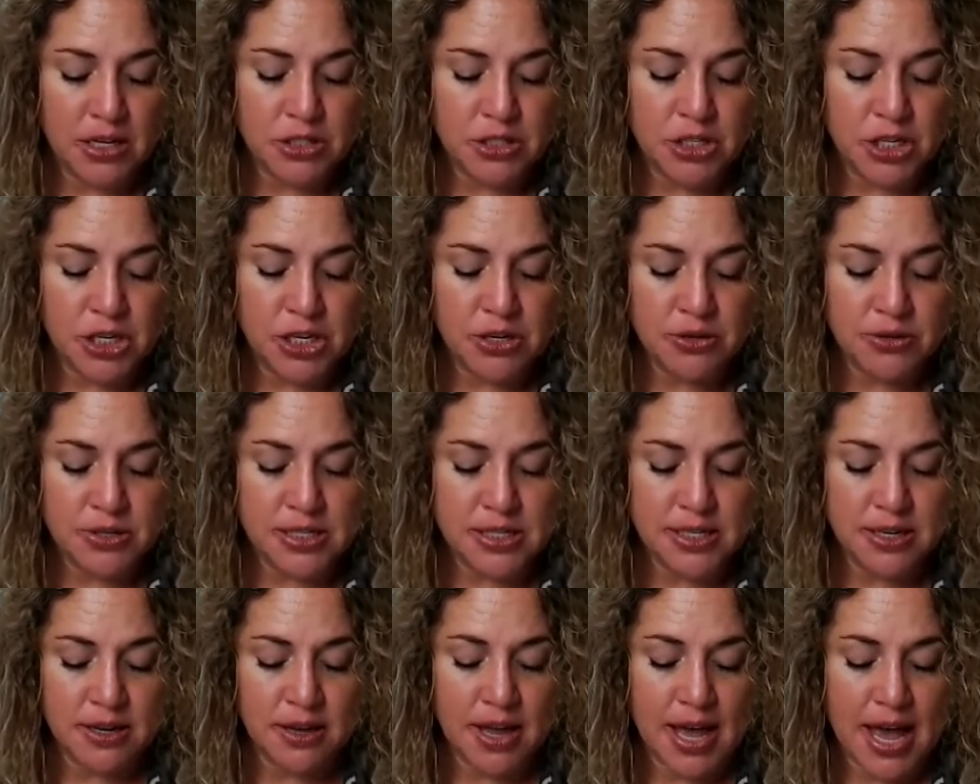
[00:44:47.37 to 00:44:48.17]
Do you
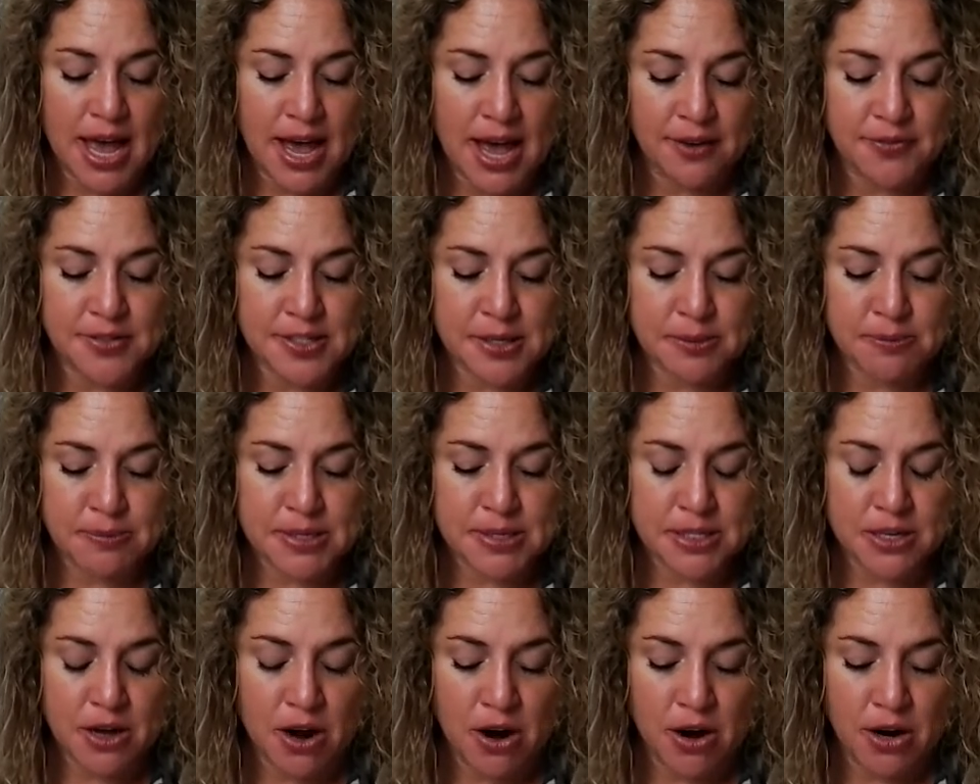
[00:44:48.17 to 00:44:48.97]
still have some
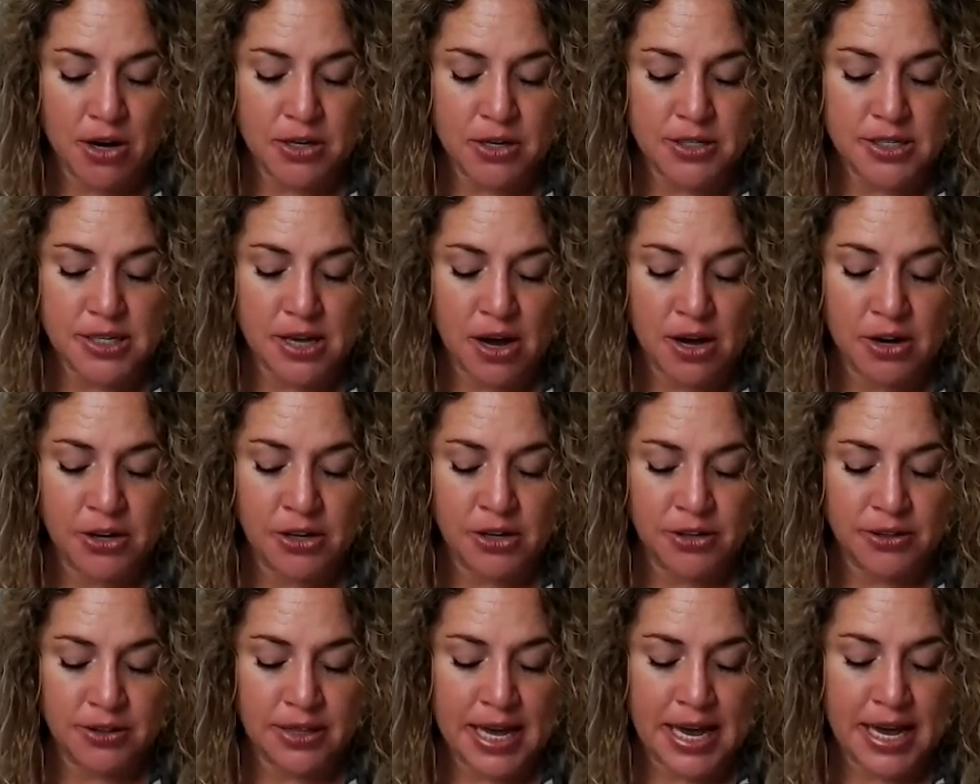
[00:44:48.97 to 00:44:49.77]
scars on
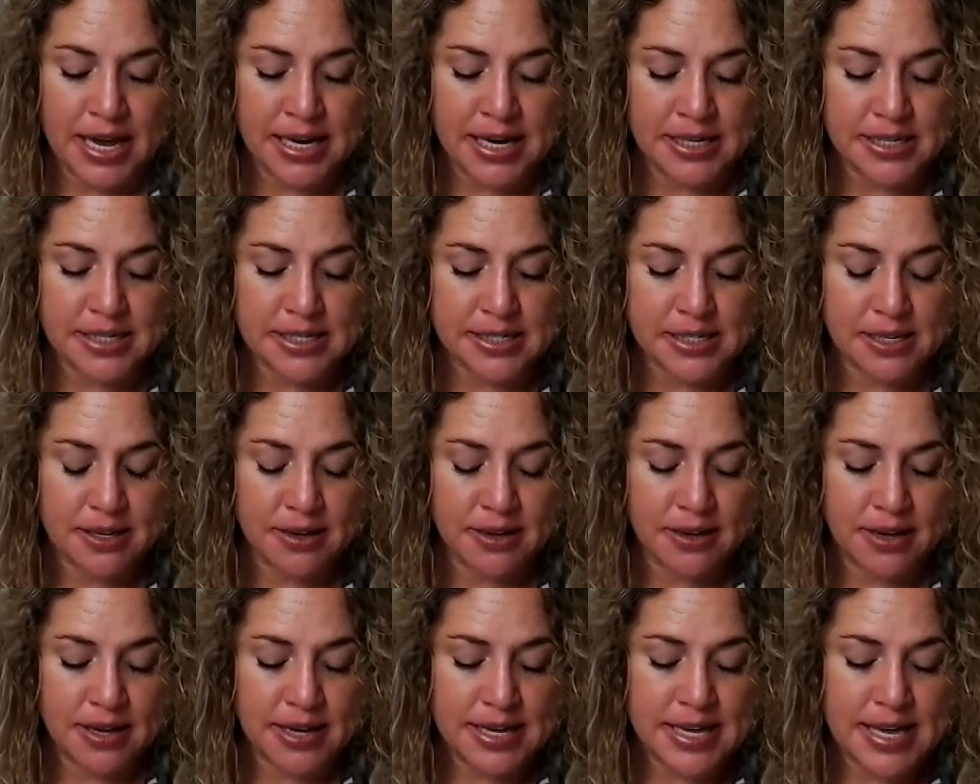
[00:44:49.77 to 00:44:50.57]
your legs?
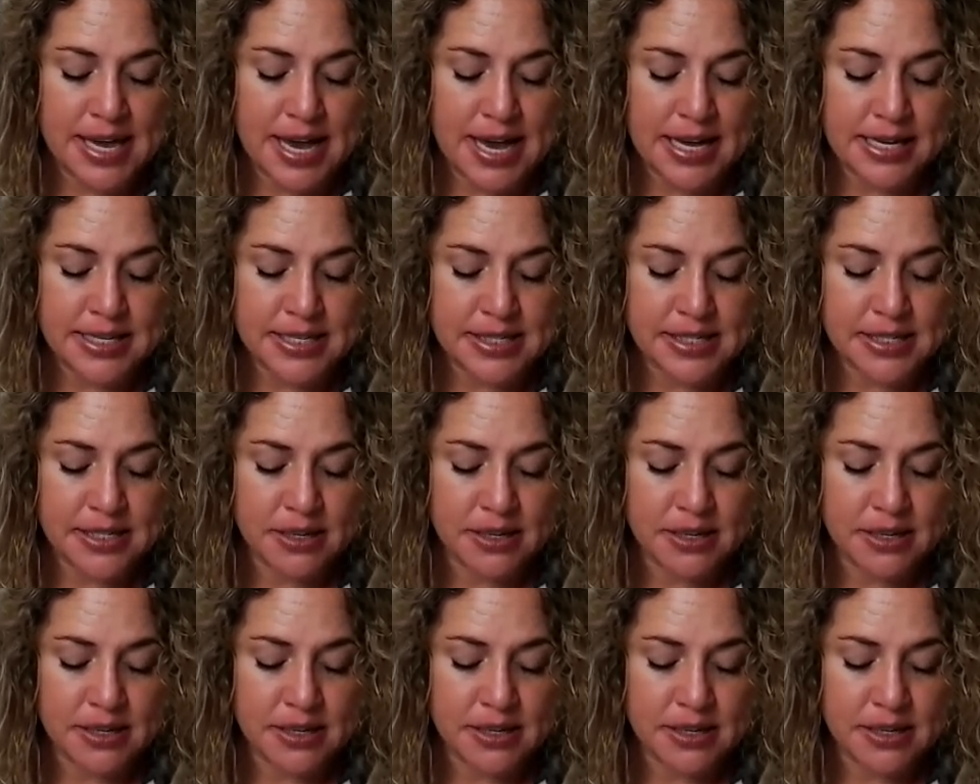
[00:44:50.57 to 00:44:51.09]
Yes.